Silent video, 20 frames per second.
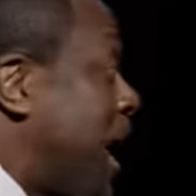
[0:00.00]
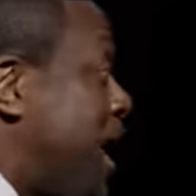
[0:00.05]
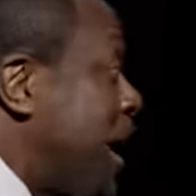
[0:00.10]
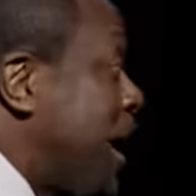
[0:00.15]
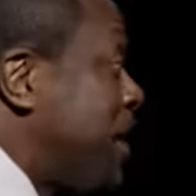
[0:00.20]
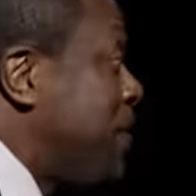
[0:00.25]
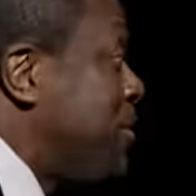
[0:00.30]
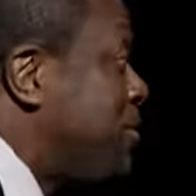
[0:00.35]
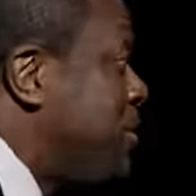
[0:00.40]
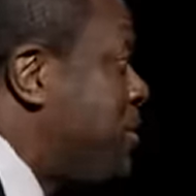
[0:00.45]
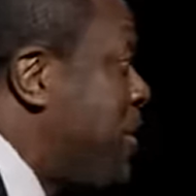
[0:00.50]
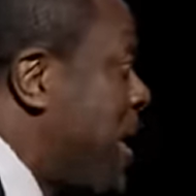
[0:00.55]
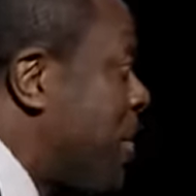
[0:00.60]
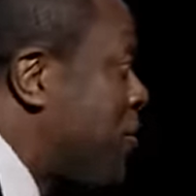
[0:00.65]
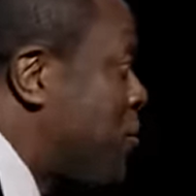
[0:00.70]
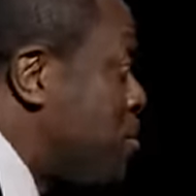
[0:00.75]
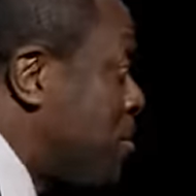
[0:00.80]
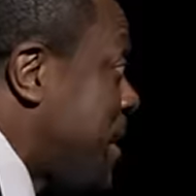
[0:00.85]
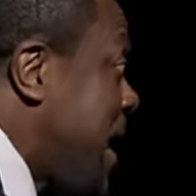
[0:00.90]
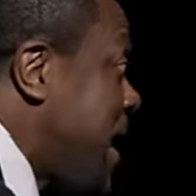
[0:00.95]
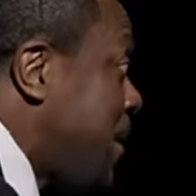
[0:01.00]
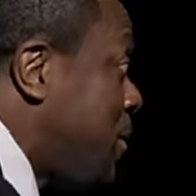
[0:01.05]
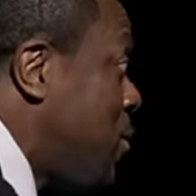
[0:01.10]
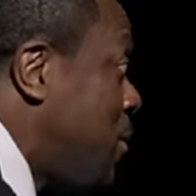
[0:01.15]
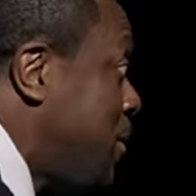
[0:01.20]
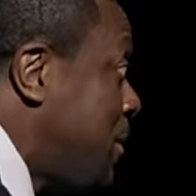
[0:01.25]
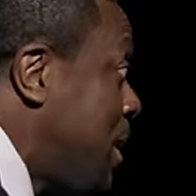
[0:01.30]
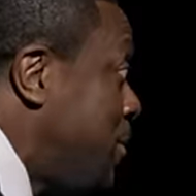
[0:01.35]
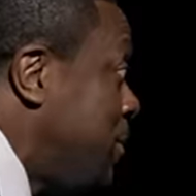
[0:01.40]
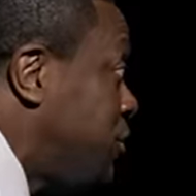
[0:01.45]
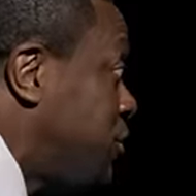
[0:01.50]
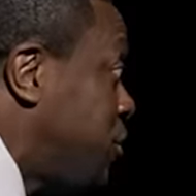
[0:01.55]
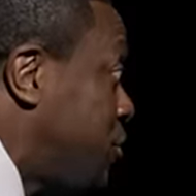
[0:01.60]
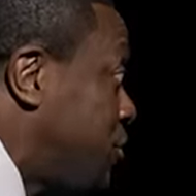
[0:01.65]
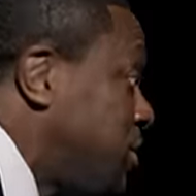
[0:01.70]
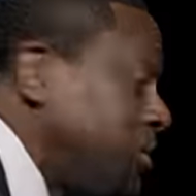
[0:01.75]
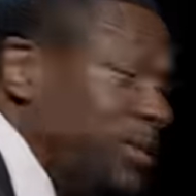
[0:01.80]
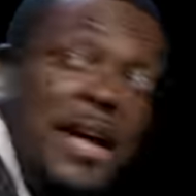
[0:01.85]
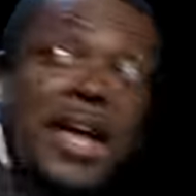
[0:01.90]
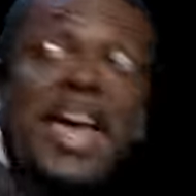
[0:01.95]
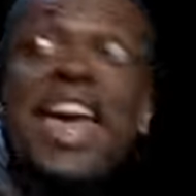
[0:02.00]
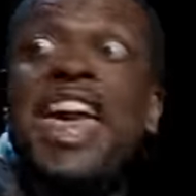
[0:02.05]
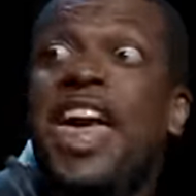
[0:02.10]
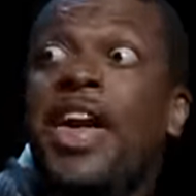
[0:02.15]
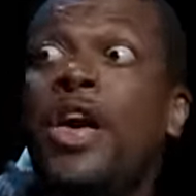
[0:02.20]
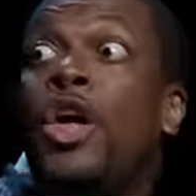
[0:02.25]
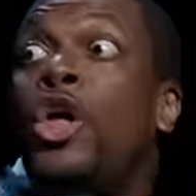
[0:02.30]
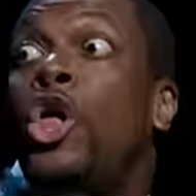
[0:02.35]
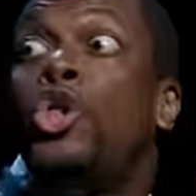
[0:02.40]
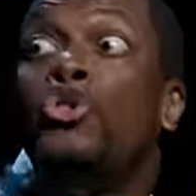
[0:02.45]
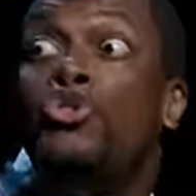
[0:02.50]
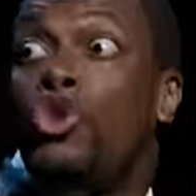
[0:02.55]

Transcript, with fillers: I gotta use the bathroom. Can I go in there with you? She was like, hell